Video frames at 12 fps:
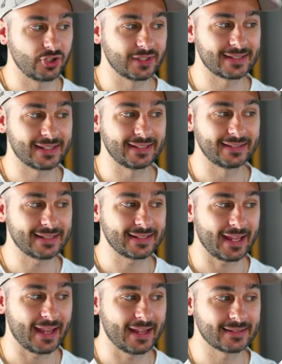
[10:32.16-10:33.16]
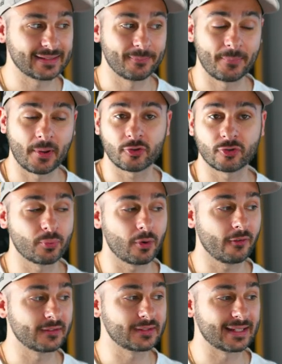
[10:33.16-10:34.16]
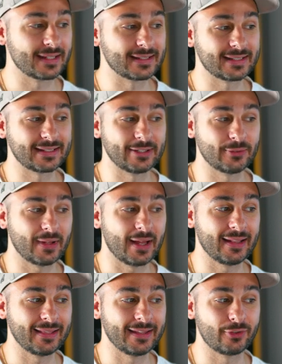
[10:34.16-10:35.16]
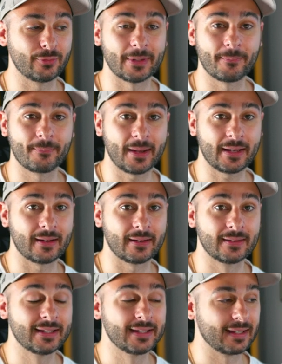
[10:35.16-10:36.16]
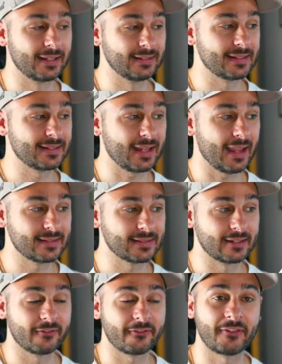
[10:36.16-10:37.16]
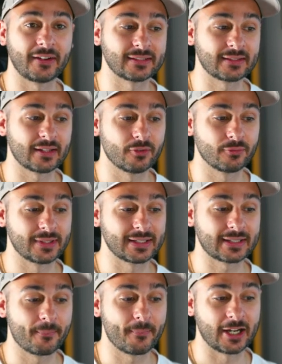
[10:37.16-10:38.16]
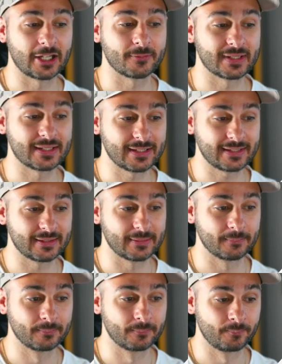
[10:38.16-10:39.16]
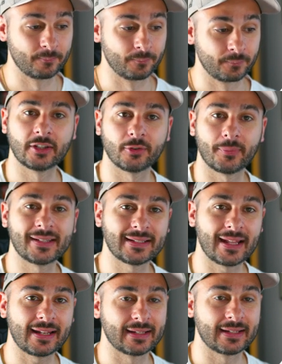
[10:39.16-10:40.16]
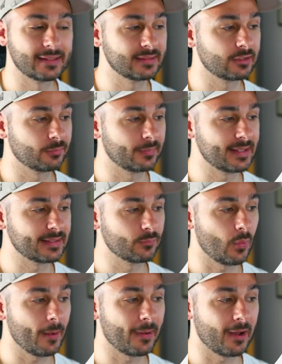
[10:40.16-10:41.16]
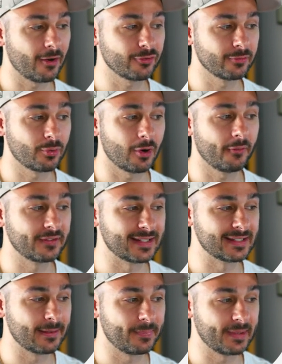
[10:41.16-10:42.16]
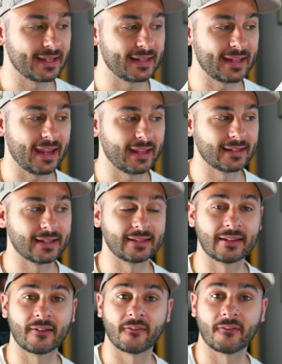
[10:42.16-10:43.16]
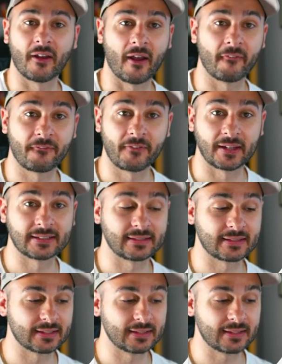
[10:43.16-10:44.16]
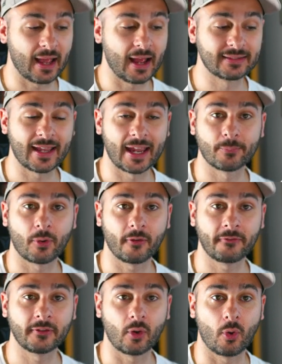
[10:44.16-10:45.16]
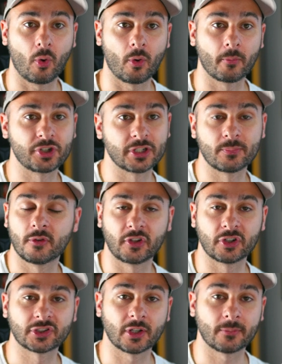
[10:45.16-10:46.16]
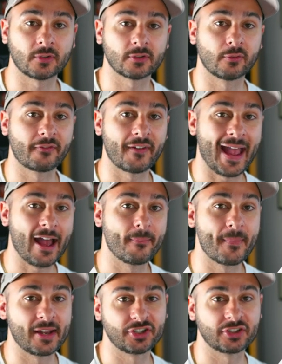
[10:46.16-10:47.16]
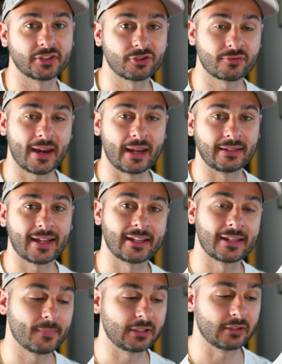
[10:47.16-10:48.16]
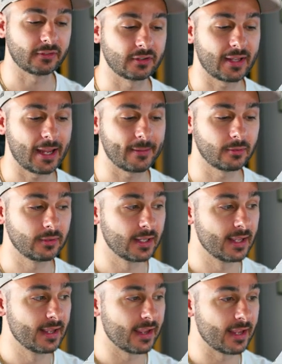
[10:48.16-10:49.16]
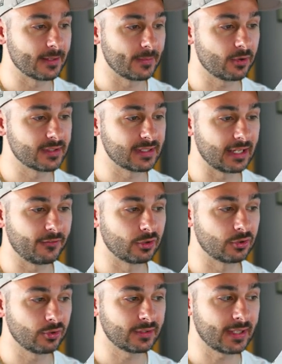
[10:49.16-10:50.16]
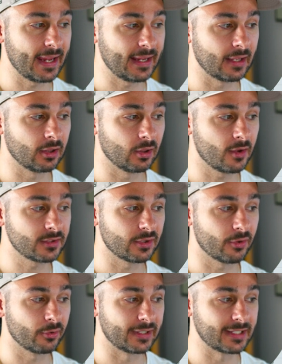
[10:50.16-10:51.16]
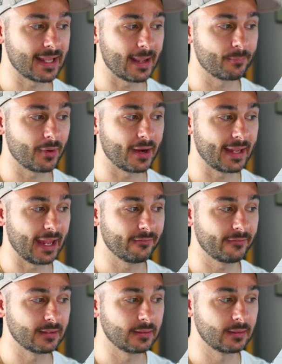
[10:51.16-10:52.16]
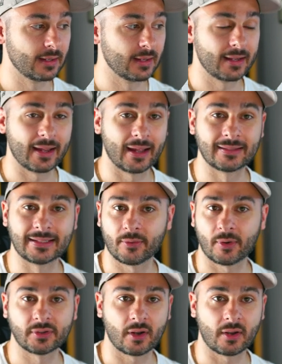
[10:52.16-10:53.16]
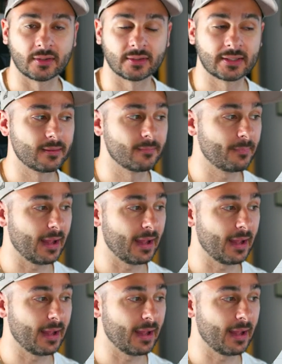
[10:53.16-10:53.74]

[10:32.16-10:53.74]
You can see in this case, partial profits is still a little bit better in this case than a fixed risk management system. And the reason that is, the reason why partial profit is a bigger gain than a fixed take profit or just moving a stop loss without managing the trade and taking the table is because if you do take a loss or it is at break even, it's $0.